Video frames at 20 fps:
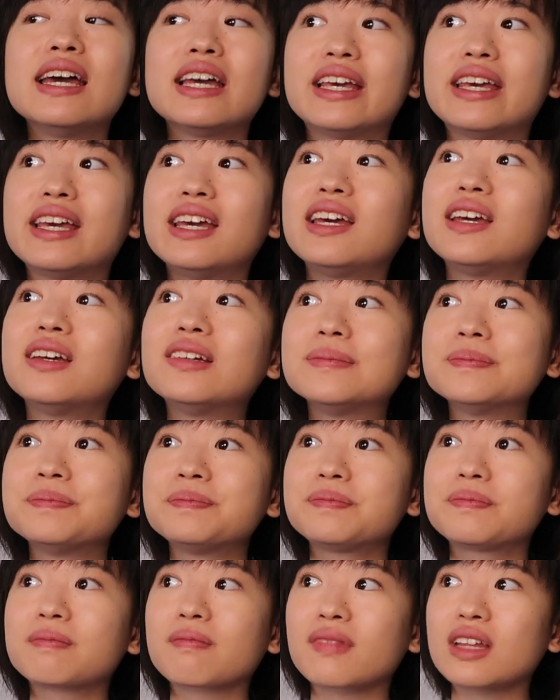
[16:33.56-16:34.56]

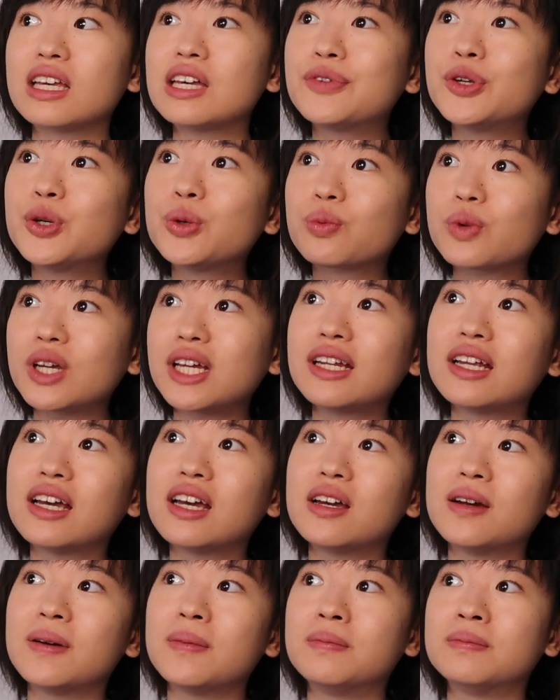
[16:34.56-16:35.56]
if you read
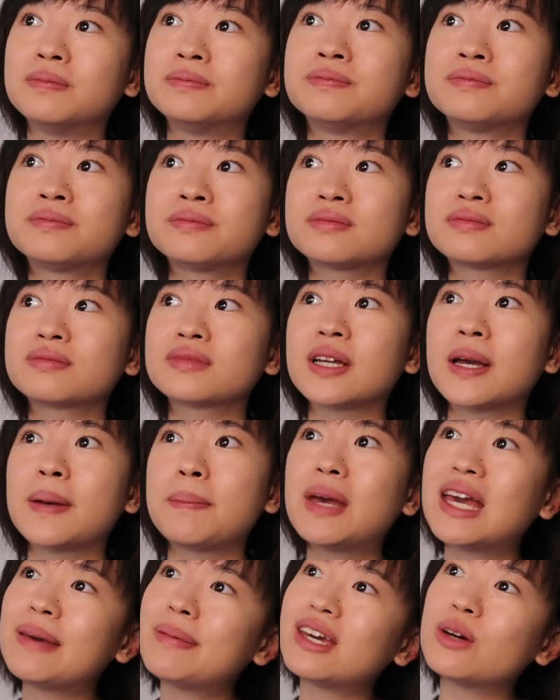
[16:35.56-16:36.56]
him,
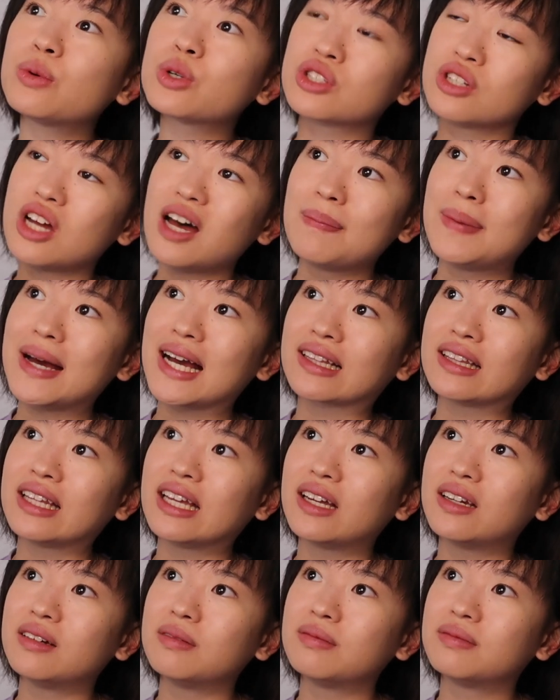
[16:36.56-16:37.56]
maybe it was not back
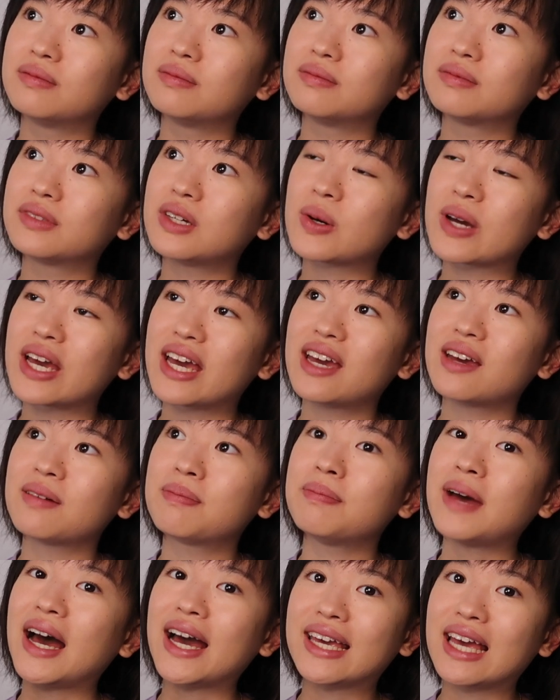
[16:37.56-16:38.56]
then,
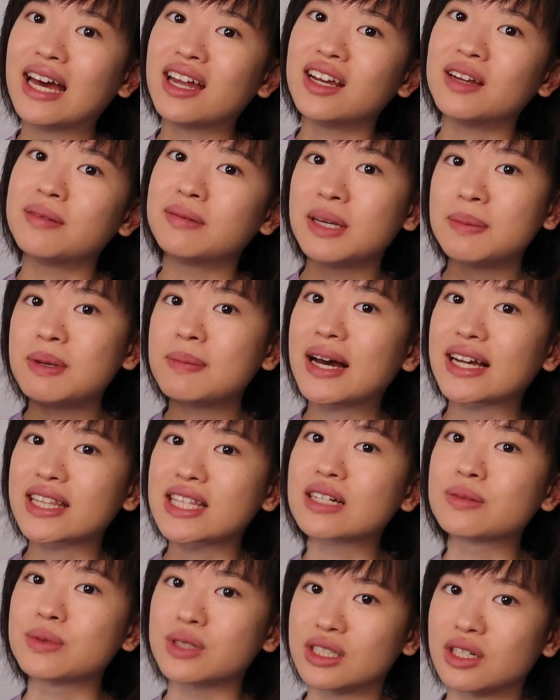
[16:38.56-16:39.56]
okay? I get it. Maybe back
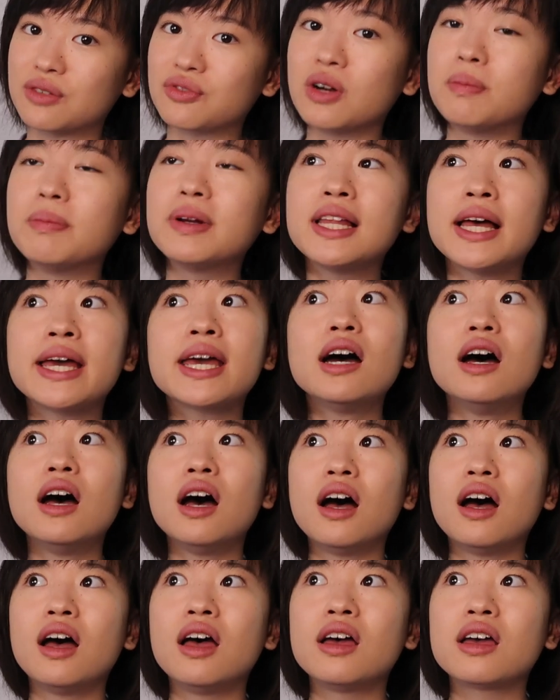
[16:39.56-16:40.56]
then it was different, but like
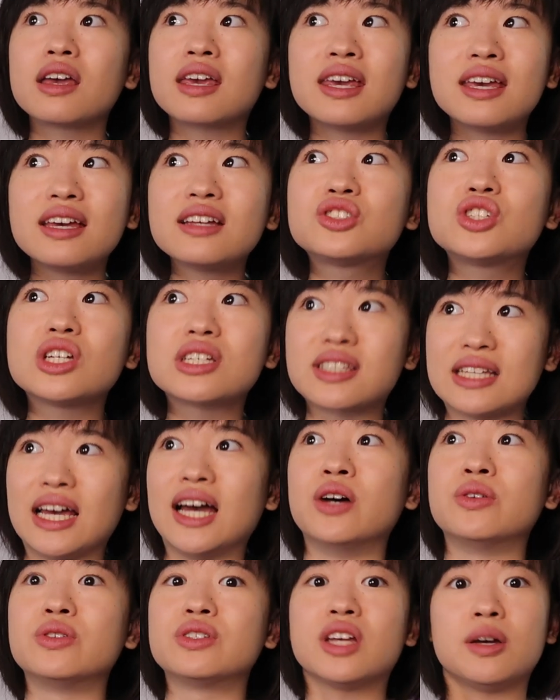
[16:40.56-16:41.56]
he just
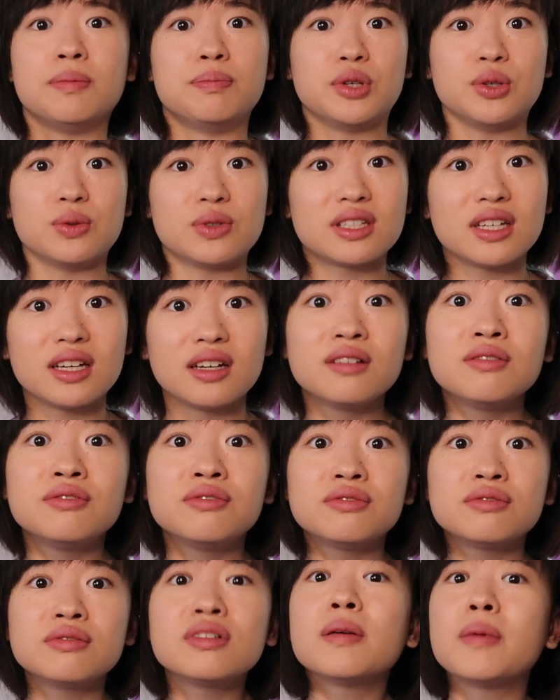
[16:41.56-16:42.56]
sounds
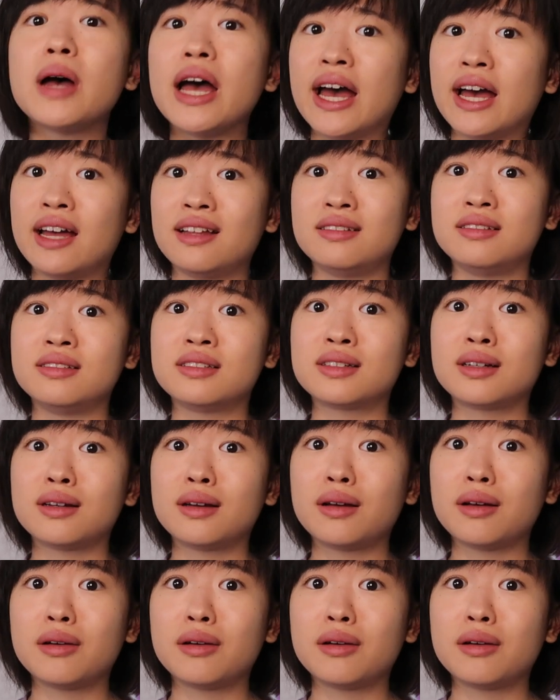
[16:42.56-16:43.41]
abusive and